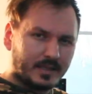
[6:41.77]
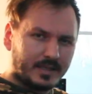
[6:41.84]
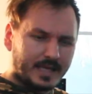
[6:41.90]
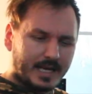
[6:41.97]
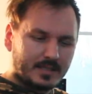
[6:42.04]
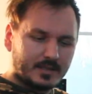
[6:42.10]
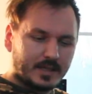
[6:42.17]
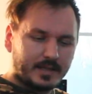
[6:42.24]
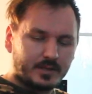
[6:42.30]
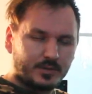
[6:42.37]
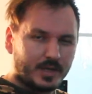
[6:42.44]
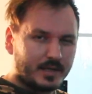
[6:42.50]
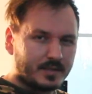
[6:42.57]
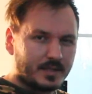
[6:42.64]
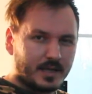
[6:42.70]
the gas line
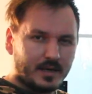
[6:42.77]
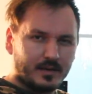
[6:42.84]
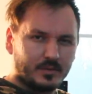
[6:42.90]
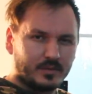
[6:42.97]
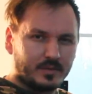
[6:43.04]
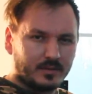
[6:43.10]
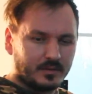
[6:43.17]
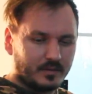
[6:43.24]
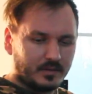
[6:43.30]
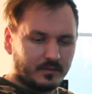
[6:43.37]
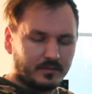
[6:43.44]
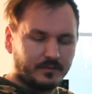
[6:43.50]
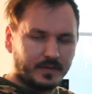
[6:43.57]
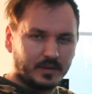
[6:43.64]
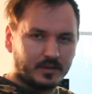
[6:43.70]
dries out and the
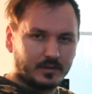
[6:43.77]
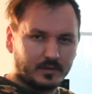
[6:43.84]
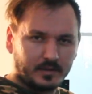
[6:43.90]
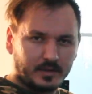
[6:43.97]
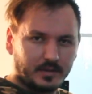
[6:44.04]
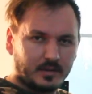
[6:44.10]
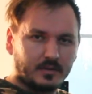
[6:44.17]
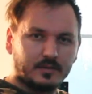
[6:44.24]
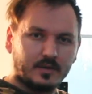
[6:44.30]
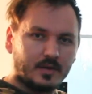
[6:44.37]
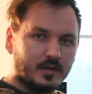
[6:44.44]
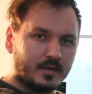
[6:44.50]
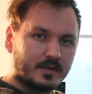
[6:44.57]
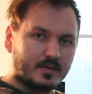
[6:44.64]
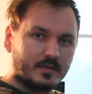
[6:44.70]
filter
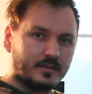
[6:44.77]
clogs,